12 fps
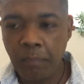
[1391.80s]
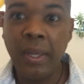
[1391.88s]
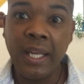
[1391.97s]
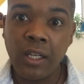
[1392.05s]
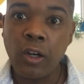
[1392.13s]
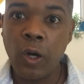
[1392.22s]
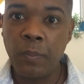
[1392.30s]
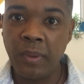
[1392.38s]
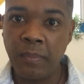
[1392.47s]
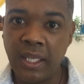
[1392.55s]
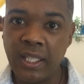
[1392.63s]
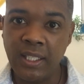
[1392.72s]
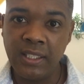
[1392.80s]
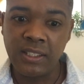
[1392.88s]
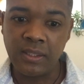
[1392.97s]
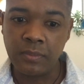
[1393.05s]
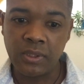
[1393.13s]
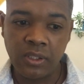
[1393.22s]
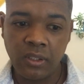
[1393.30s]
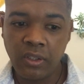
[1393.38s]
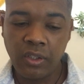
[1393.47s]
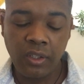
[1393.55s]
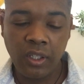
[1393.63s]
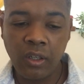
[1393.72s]
better coping mechanisms,
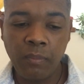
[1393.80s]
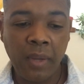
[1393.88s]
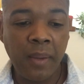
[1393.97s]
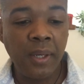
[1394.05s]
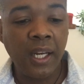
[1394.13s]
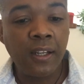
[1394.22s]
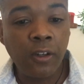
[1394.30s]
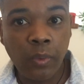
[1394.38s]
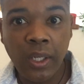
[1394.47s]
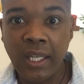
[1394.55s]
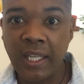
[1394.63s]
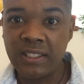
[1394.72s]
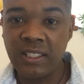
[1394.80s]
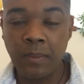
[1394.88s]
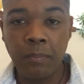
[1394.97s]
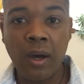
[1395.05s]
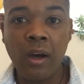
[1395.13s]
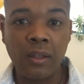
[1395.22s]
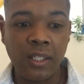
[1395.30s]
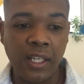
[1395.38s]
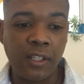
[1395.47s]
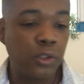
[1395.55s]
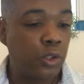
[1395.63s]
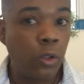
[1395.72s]
you know, maybe like a relaxing bath,
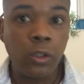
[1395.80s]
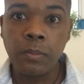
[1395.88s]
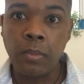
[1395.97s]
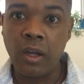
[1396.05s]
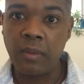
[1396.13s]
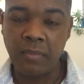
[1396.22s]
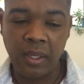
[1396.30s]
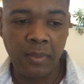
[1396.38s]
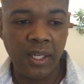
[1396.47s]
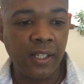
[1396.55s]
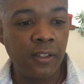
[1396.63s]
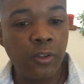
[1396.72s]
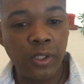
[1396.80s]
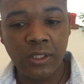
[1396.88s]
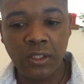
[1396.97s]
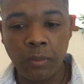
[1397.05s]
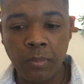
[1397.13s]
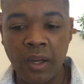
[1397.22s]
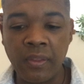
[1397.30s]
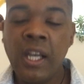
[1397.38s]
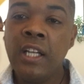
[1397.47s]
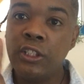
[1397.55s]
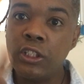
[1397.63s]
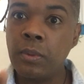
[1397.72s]
like a salt bath, maybe like a crystal bath.
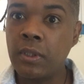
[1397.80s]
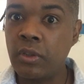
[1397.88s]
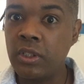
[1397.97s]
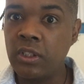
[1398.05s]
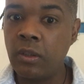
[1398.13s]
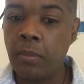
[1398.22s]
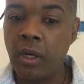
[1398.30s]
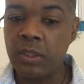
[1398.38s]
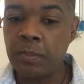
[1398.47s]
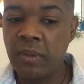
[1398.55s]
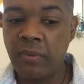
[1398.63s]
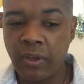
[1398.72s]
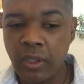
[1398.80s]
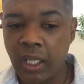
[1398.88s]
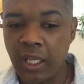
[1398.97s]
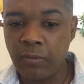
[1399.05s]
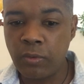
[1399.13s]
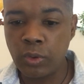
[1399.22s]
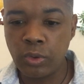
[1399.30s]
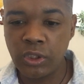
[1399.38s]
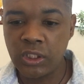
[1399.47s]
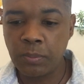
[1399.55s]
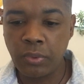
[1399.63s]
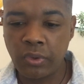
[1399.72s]
Just with crystal baths, be very careful to
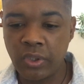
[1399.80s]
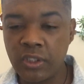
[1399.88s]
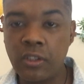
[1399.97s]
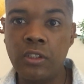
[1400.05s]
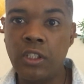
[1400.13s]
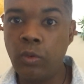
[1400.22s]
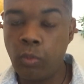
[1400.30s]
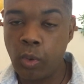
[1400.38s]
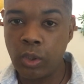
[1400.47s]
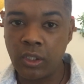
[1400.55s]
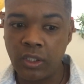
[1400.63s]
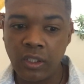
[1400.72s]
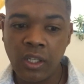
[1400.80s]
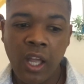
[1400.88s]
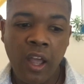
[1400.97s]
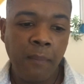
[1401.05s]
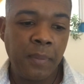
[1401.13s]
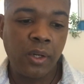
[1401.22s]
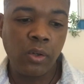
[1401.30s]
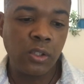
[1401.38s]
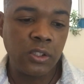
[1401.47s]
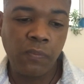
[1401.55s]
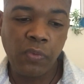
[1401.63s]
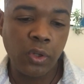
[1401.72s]
just put crystals in water,
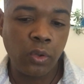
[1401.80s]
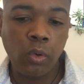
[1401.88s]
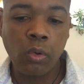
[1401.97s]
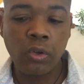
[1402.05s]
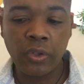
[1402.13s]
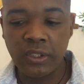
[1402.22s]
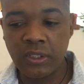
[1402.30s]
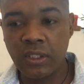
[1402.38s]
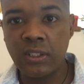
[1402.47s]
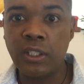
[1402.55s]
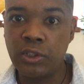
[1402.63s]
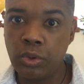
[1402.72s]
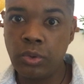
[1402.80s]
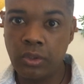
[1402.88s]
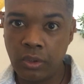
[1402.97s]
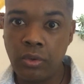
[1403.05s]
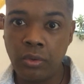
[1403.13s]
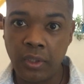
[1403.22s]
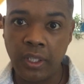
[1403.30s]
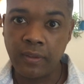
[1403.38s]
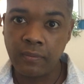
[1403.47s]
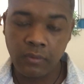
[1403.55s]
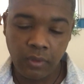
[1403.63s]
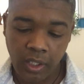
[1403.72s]
because not all crystals are suited to
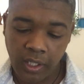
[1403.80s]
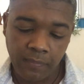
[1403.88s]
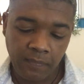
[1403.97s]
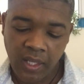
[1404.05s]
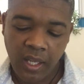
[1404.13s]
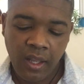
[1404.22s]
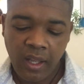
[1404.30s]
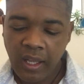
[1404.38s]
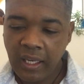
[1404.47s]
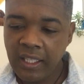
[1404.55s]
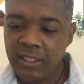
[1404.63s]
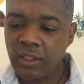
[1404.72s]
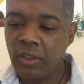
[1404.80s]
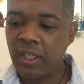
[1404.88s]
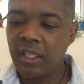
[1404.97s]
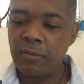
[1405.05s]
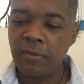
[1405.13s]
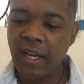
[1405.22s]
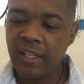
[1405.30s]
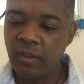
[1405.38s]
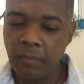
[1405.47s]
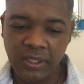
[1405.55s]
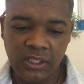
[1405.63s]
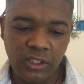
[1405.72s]
that. Okay, let's look at a final
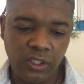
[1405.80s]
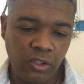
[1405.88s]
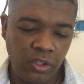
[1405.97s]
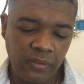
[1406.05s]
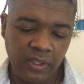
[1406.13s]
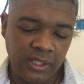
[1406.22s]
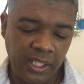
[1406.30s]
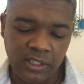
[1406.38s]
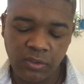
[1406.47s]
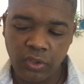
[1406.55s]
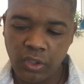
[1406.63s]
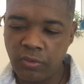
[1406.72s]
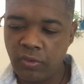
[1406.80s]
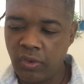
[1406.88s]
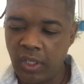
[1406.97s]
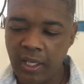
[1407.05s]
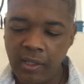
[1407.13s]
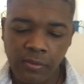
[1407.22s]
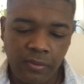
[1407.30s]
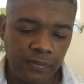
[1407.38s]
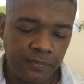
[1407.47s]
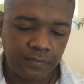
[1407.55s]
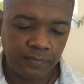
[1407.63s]
message the universe has for you for love.